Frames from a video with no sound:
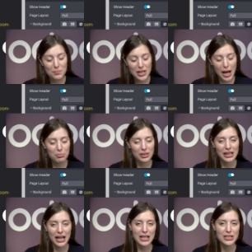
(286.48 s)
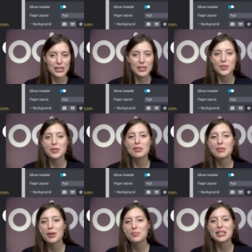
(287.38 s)
top-notch, excuse me,
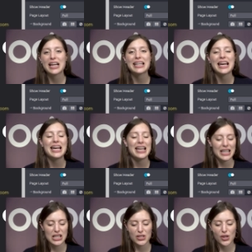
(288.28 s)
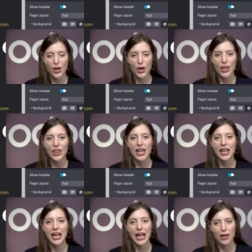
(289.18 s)
website easier
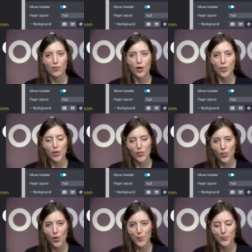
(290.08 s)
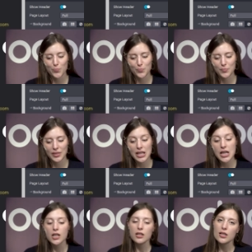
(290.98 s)
than ever before.
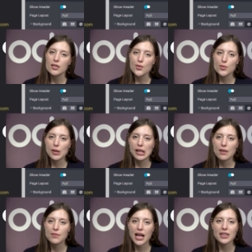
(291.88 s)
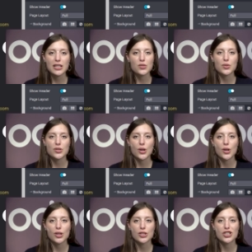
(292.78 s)
So speaking of that, let's
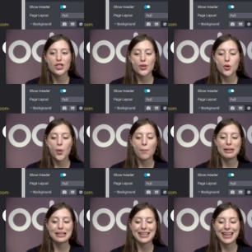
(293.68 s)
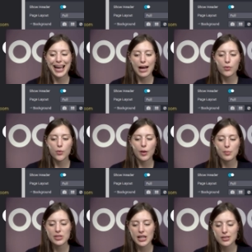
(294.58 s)
return to building our
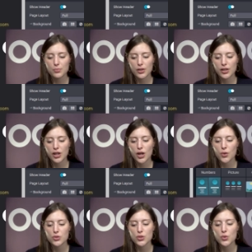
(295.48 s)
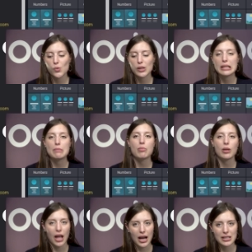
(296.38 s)
website. We're gonna go to the
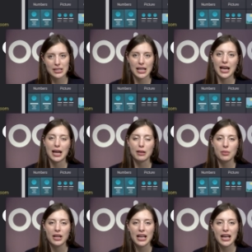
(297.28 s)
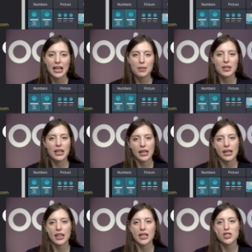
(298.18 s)
blocks tab and I'm gonna
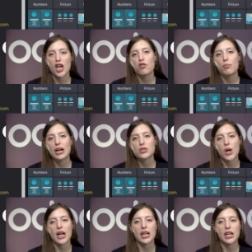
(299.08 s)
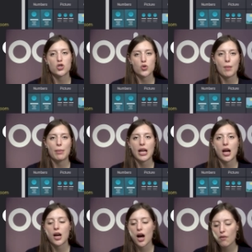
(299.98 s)
kick things off by dragging and dropping
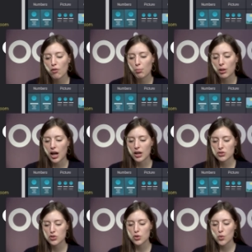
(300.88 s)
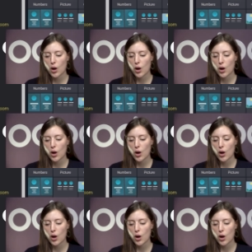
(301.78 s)
a cover block to